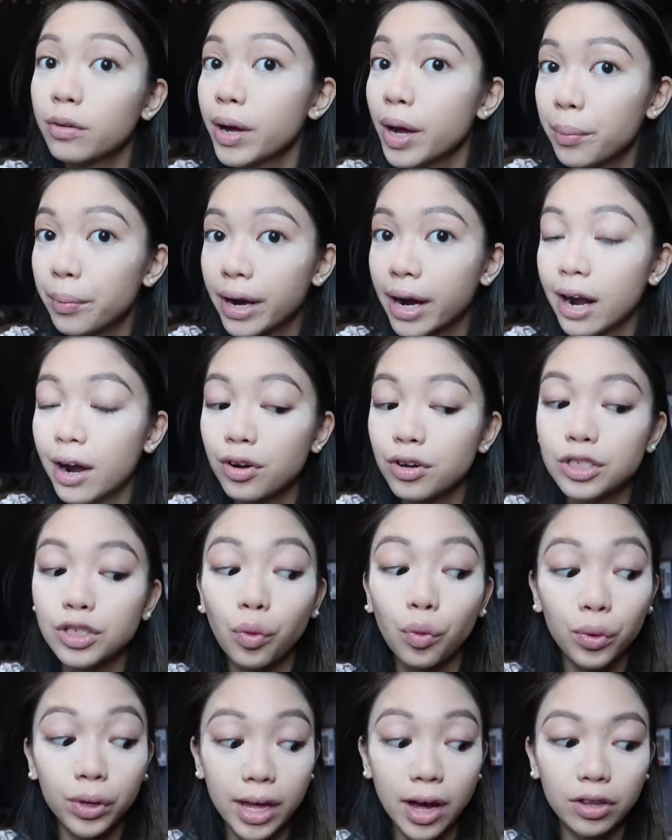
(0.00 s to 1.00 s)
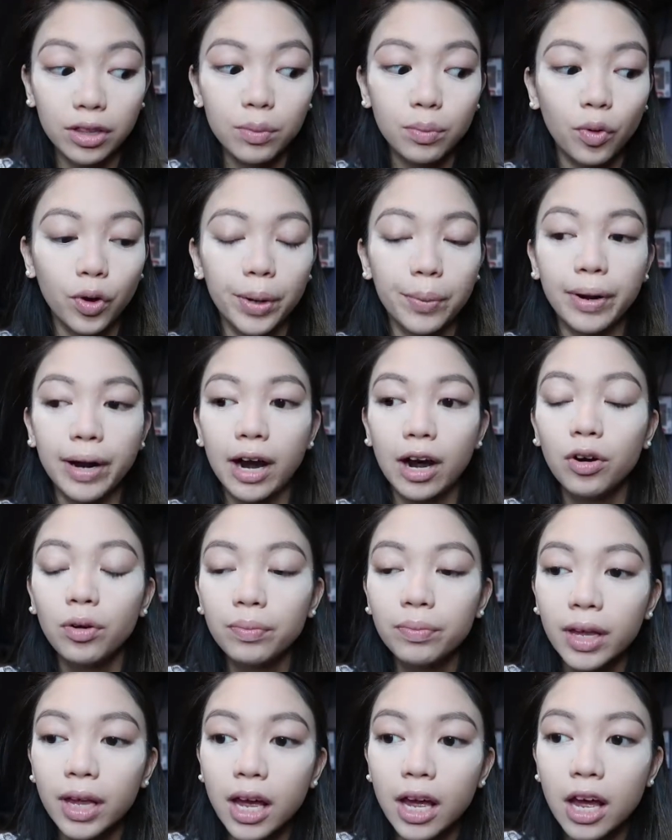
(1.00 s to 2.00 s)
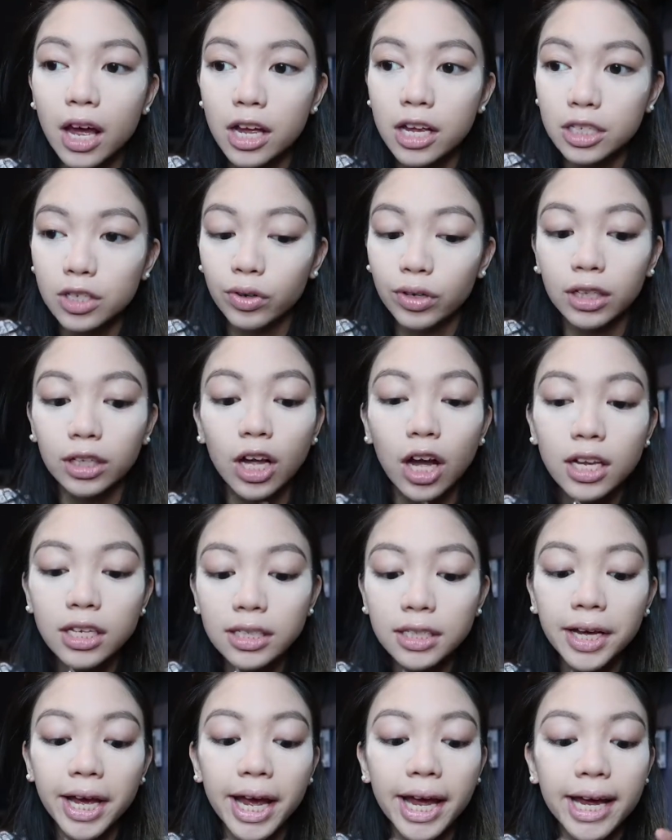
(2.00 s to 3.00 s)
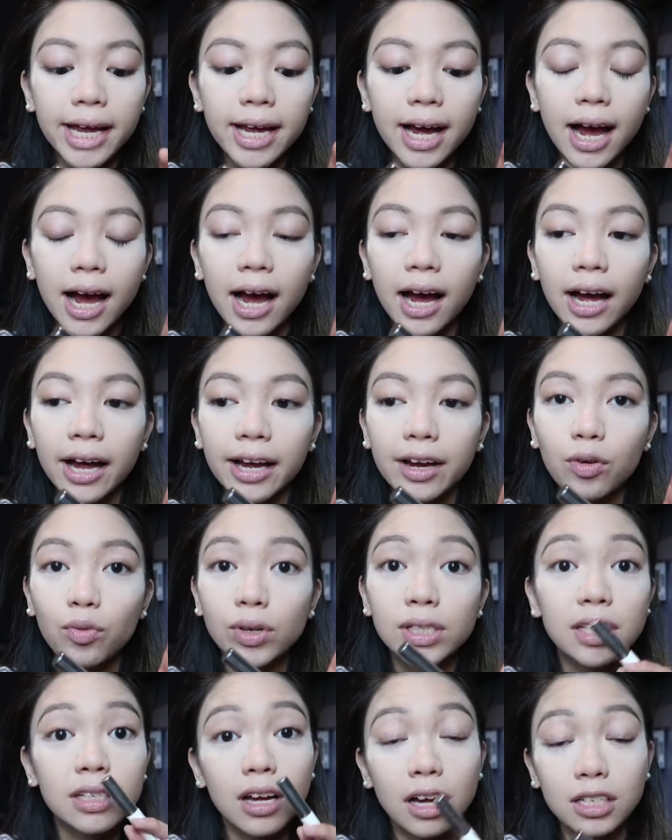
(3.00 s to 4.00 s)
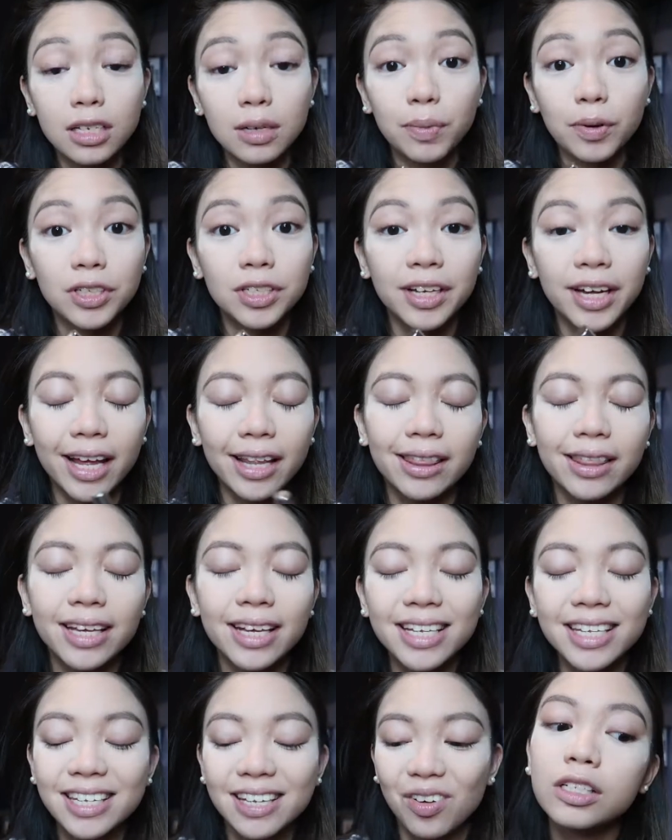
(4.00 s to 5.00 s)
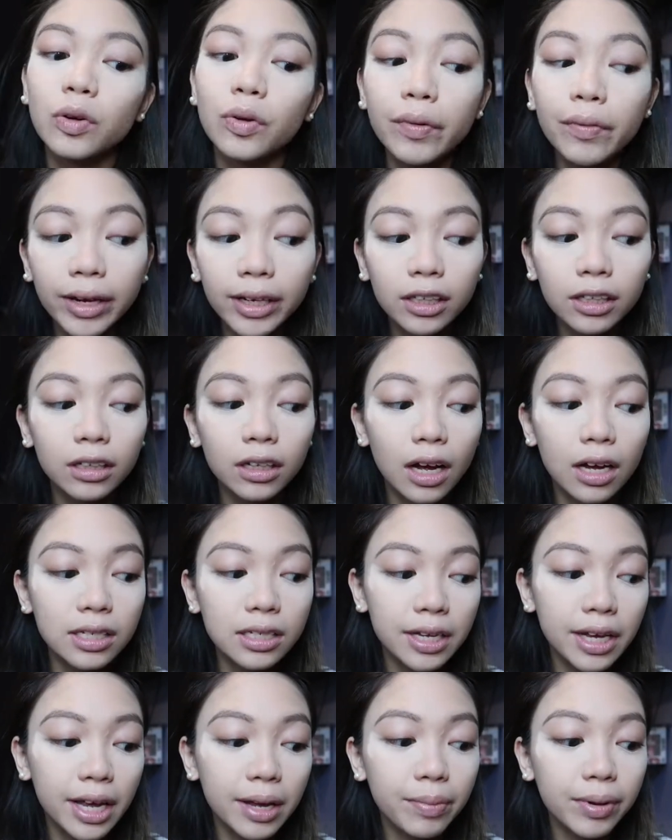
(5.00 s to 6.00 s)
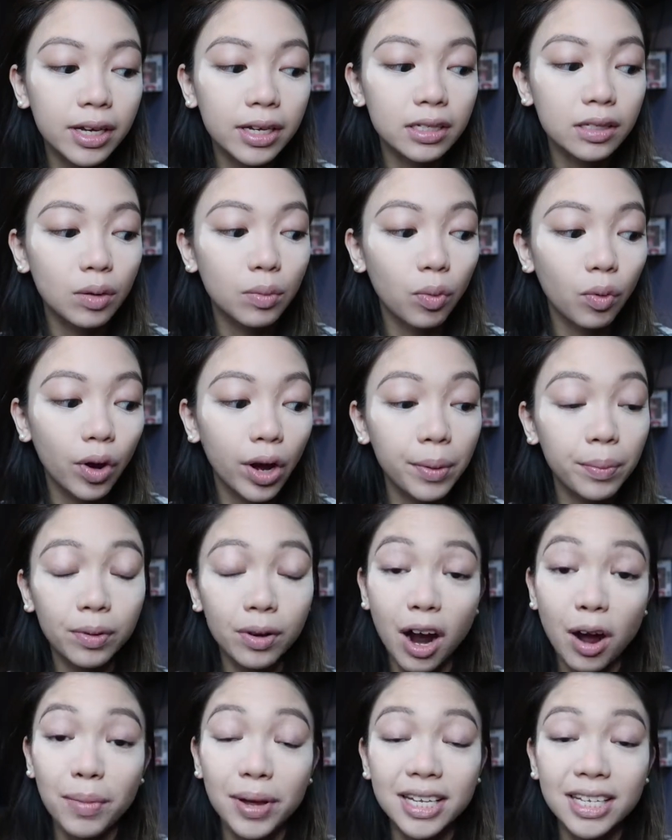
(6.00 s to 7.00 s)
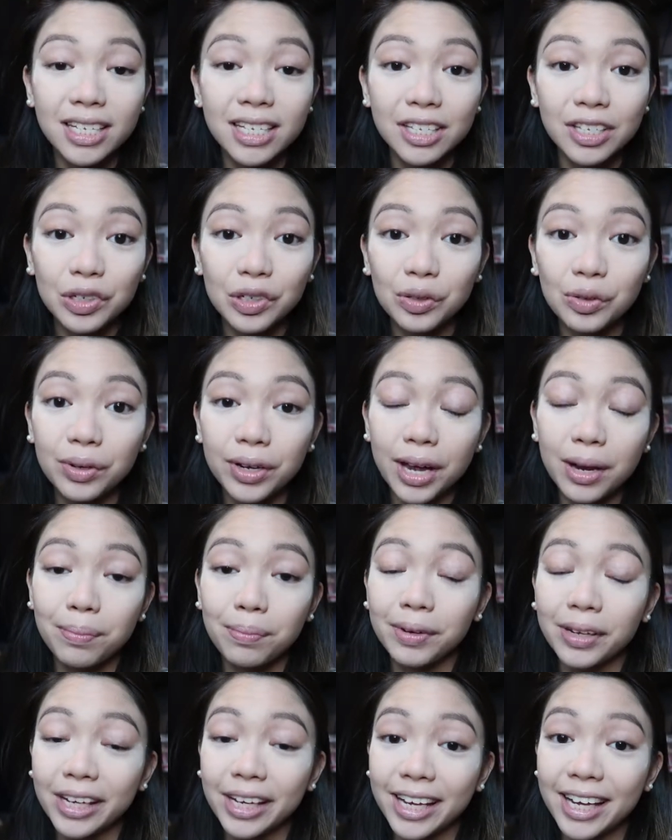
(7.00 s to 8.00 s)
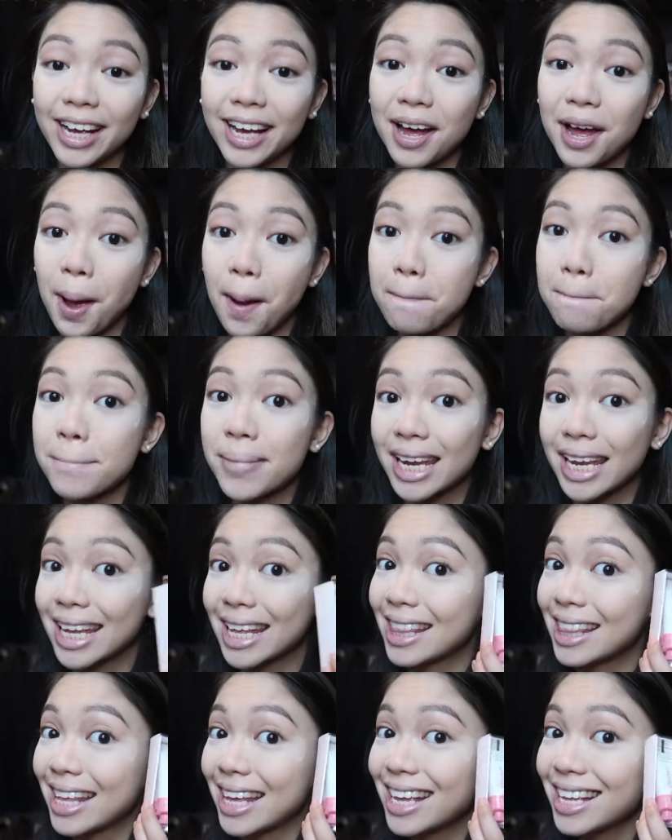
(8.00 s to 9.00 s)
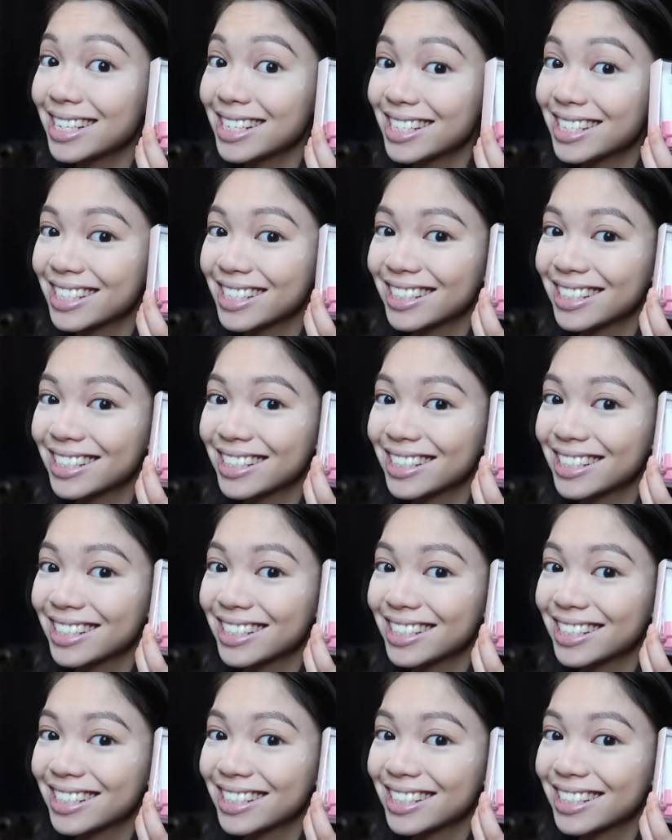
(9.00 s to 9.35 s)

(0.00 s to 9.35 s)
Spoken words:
are my brows without the boy brow. So in Glossier, I was not supposed to get this. So we went to Glossier because the boy promised to get me this